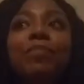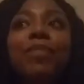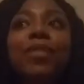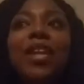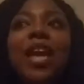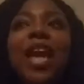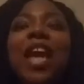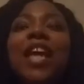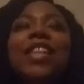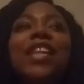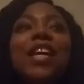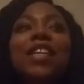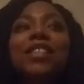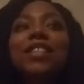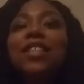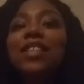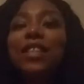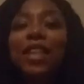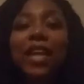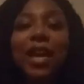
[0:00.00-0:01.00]
That's the
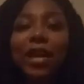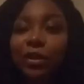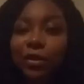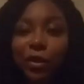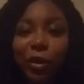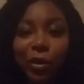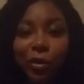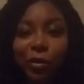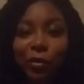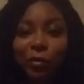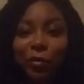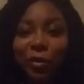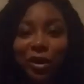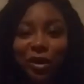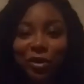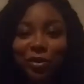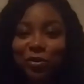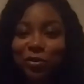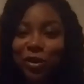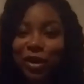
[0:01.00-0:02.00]
thing, though. When
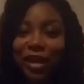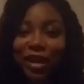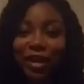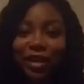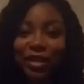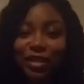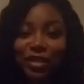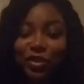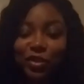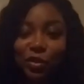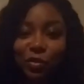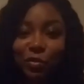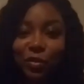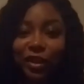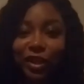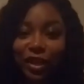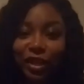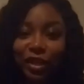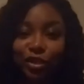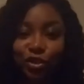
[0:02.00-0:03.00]
you get into a
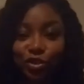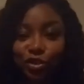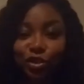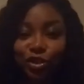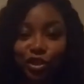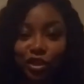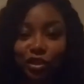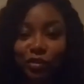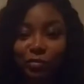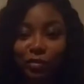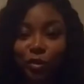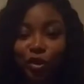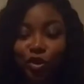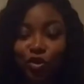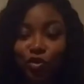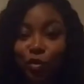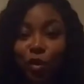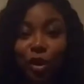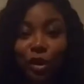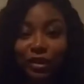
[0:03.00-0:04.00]
relationship, you
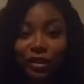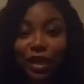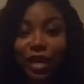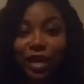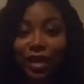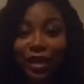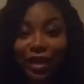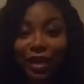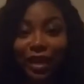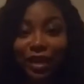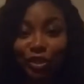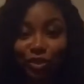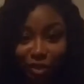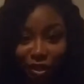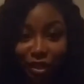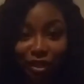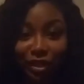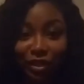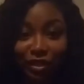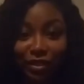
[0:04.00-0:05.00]
are taking a
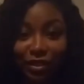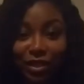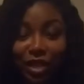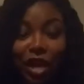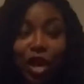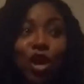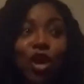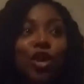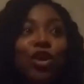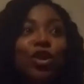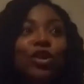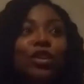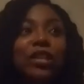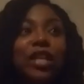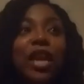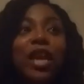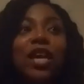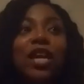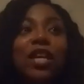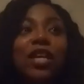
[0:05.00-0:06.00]
chance. You're
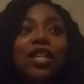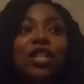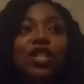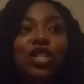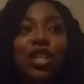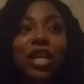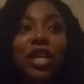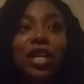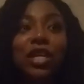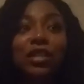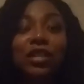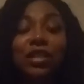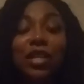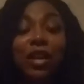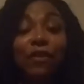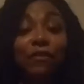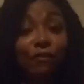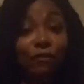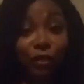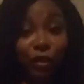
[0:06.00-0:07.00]
taking a chance,
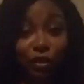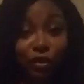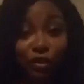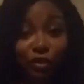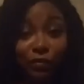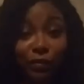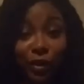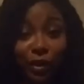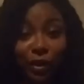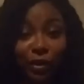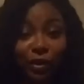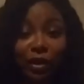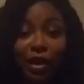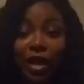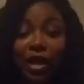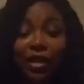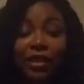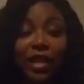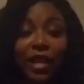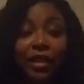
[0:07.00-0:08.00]
first of all,
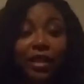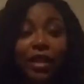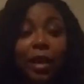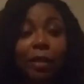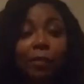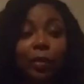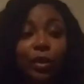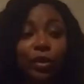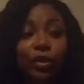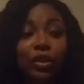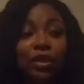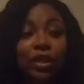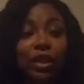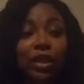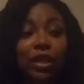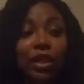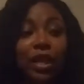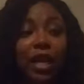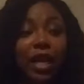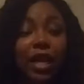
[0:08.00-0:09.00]
that
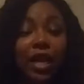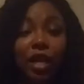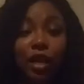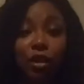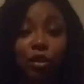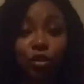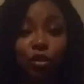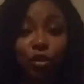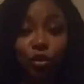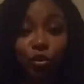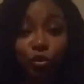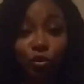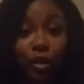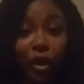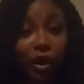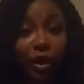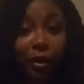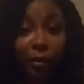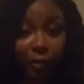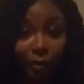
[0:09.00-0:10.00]
person is who they
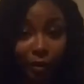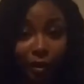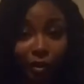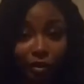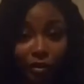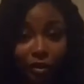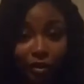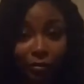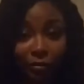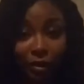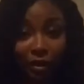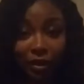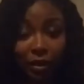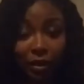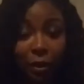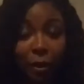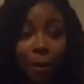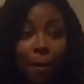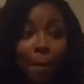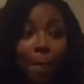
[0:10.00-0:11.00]
appear to be.
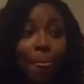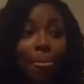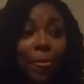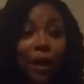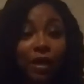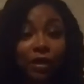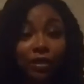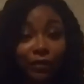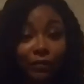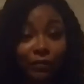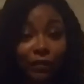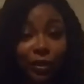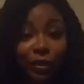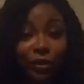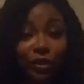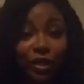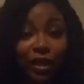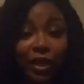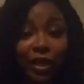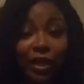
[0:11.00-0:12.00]
That's the first
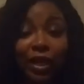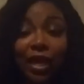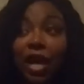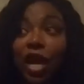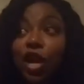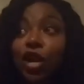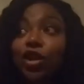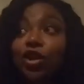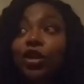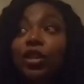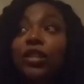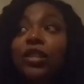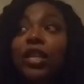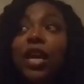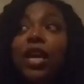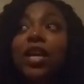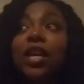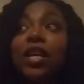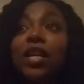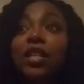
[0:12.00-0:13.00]
thing. You're
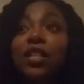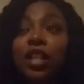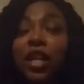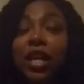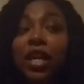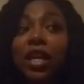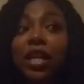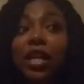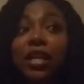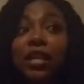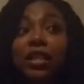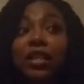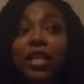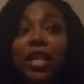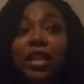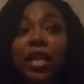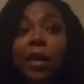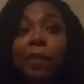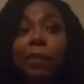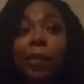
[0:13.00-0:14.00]
taking a chance
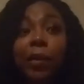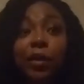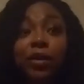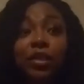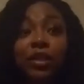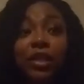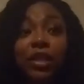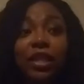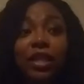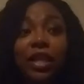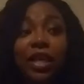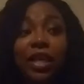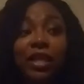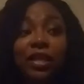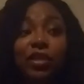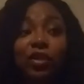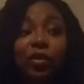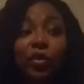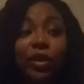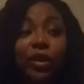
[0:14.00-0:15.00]
that person is
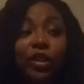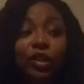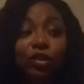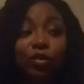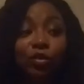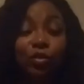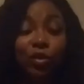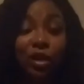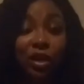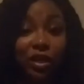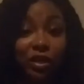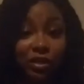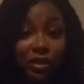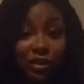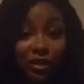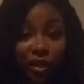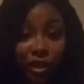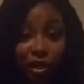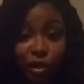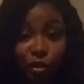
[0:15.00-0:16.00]
going to
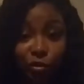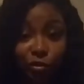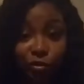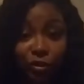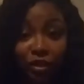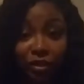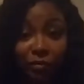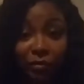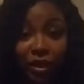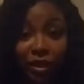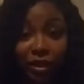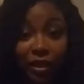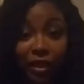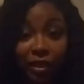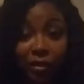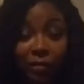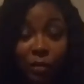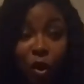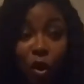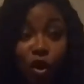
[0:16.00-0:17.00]
continue to be
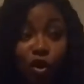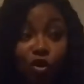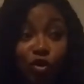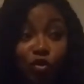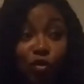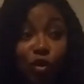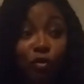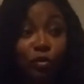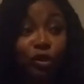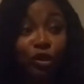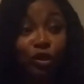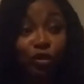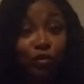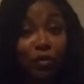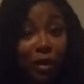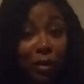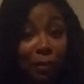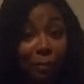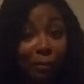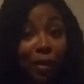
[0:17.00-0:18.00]
them or grow into a
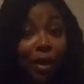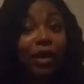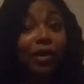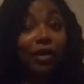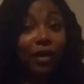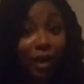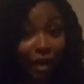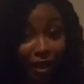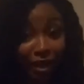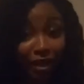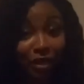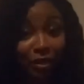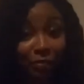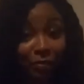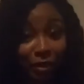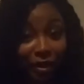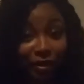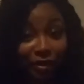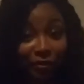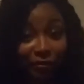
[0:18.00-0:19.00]
better
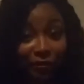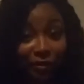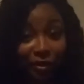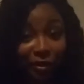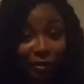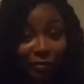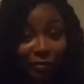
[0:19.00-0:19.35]
aspect of them.